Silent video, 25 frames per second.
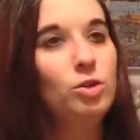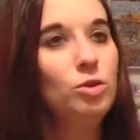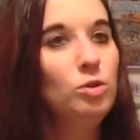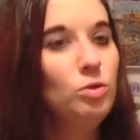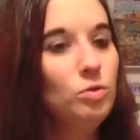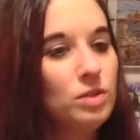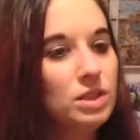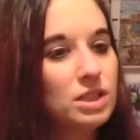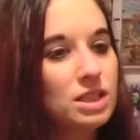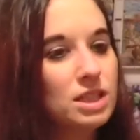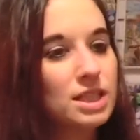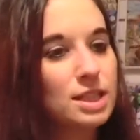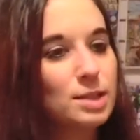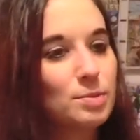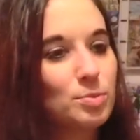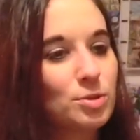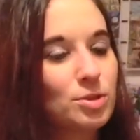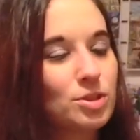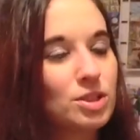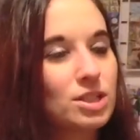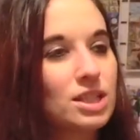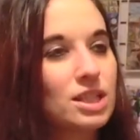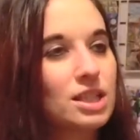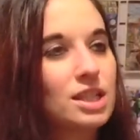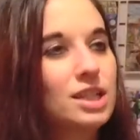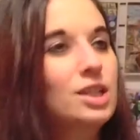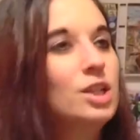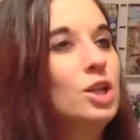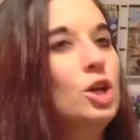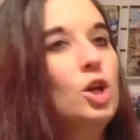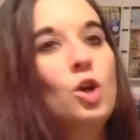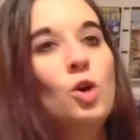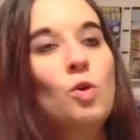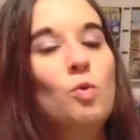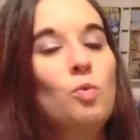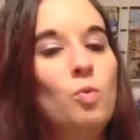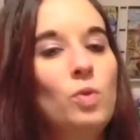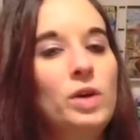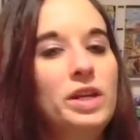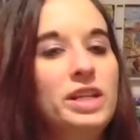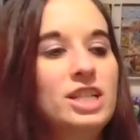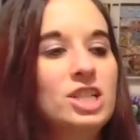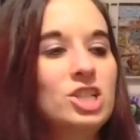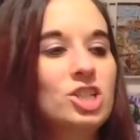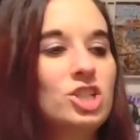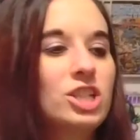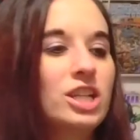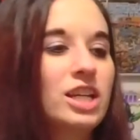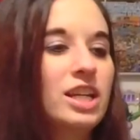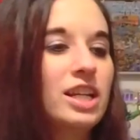who is this person? What
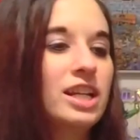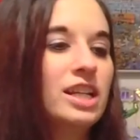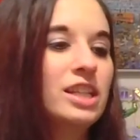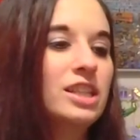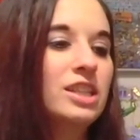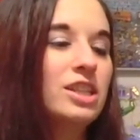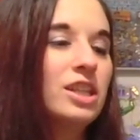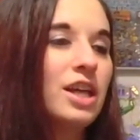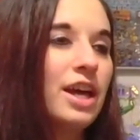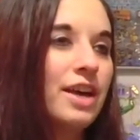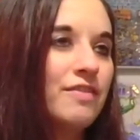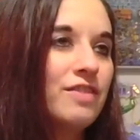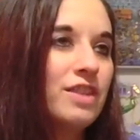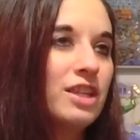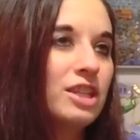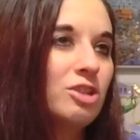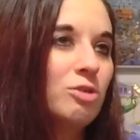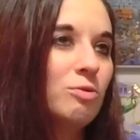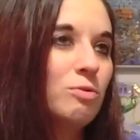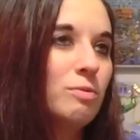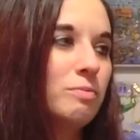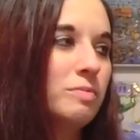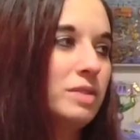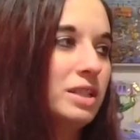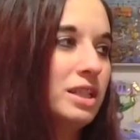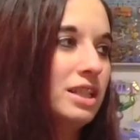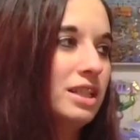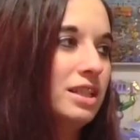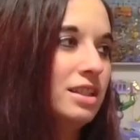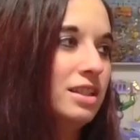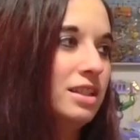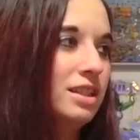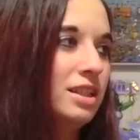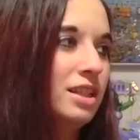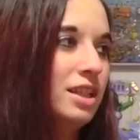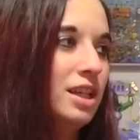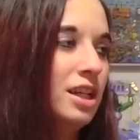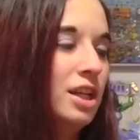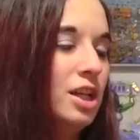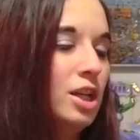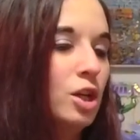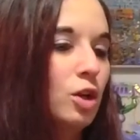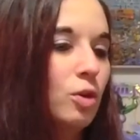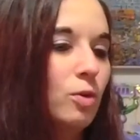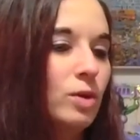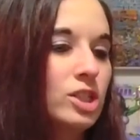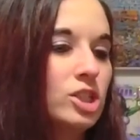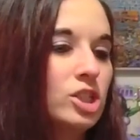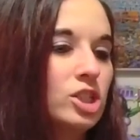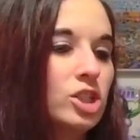is she? And I love that you immediately
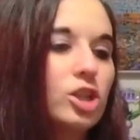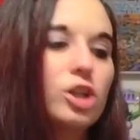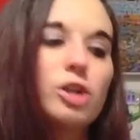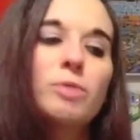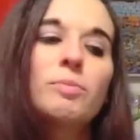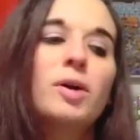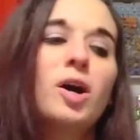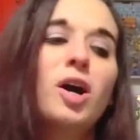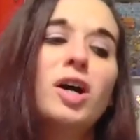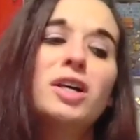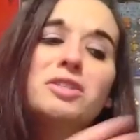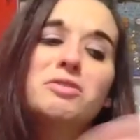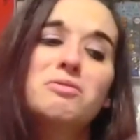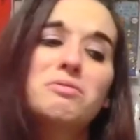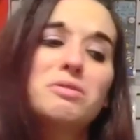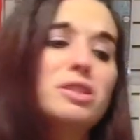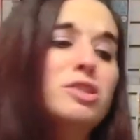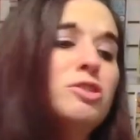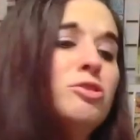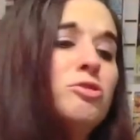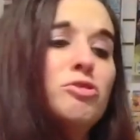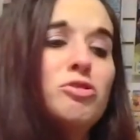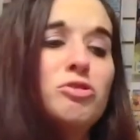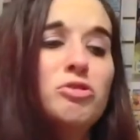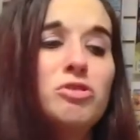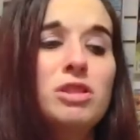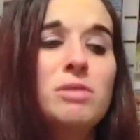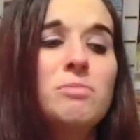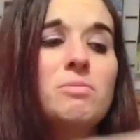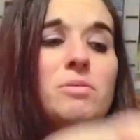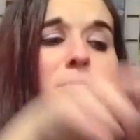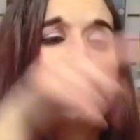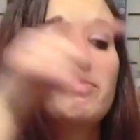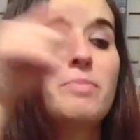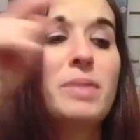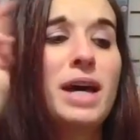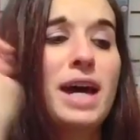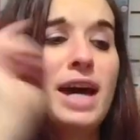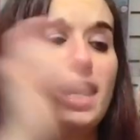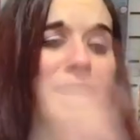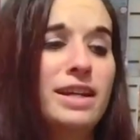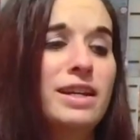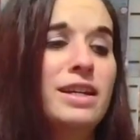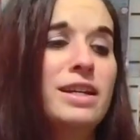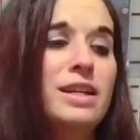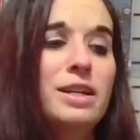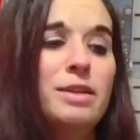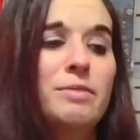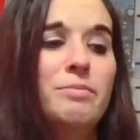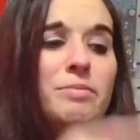question her. But also, can you show them the back?
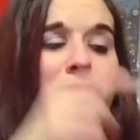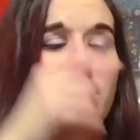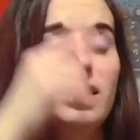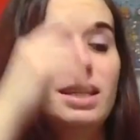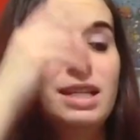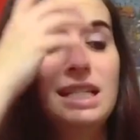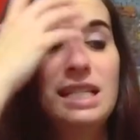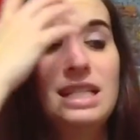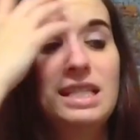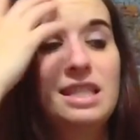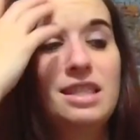Because